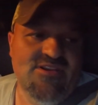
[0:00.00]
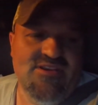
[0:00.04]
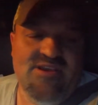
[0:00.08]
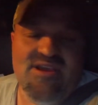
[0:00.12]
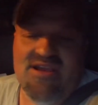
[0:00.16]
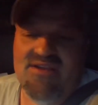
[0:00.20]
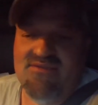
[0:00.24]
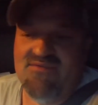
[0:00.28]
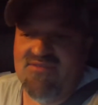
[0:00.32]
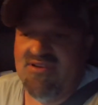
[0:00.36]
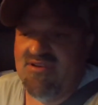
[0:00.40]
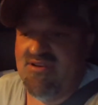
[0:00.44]
You
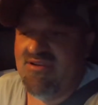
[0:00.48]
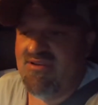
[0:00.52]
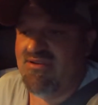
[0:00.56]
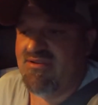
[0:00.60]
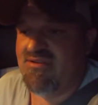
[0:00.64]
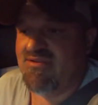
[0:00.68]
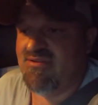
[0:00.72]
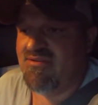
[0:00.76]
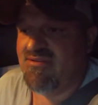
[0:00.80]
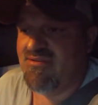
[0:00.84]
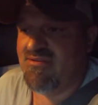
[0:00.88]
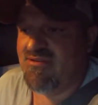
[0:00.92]
have your
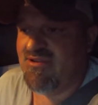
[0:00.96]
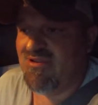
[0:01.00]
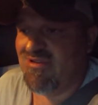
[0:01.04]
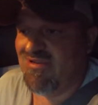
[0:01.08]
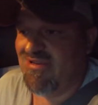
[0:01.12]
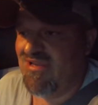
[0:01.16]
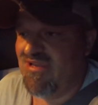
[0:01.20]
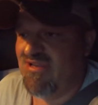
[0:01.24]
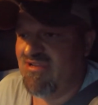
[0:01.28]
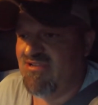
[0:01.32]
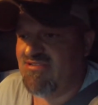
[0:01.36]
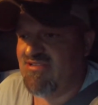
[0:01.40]
good
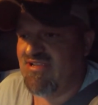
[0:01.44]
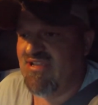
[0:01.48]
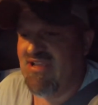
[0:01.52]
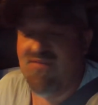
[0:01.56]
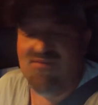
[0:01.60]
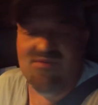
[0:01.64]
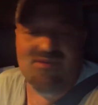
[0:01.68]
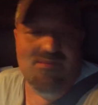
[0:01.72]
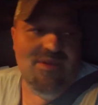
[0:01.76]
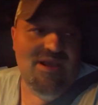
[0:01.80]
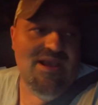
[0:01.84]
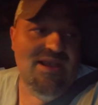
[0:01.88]
days, you
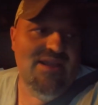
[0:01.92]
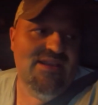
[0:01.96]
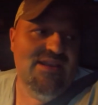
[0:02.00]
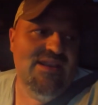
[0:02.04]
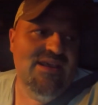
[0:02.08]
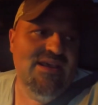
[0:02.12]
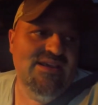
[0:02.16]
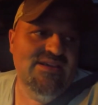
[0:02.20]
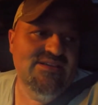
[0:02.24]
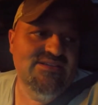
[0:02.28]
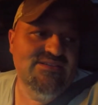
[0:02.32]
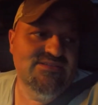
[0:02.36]
have your bad
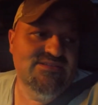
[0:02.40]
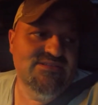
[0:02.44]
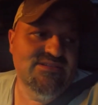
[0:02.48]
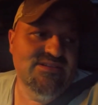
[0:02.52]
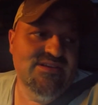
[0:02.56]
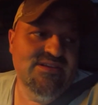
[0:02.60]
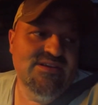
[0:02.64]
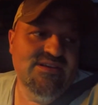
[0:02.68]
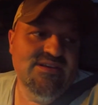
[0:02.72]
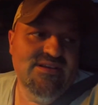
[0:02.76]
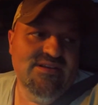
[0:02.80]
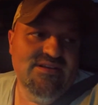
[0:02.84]
days.
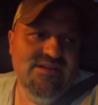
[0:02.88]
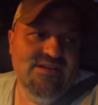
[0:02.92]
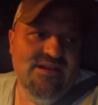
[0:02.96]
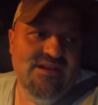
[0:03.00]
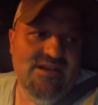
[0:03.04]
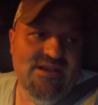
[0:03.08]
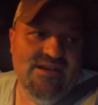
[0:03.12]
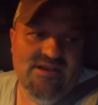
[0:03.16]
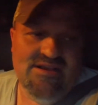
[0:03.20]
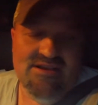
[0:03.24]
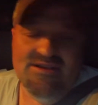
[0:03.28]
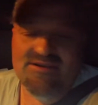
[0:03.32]

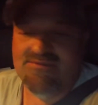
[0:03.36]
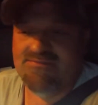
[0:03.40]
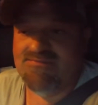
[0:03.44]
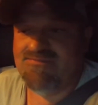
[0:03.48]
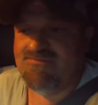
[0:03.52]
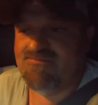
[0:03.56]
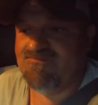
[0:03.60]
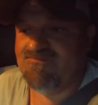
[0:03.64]
Uh,